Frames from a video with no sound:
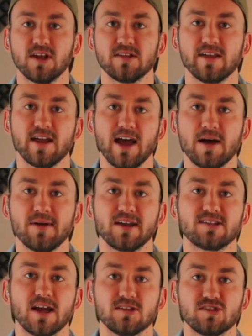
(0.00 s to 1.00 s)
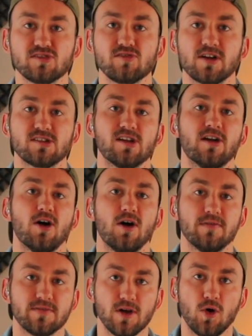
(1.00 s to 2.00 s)
dynamics and structure
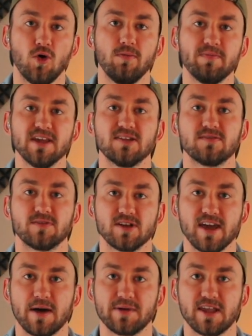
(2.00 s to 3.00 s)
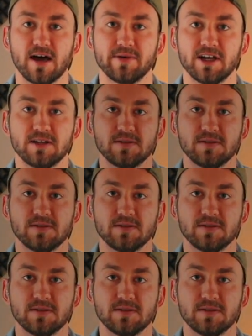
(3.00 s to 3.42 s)
of the whole piece for Yabba Dabba.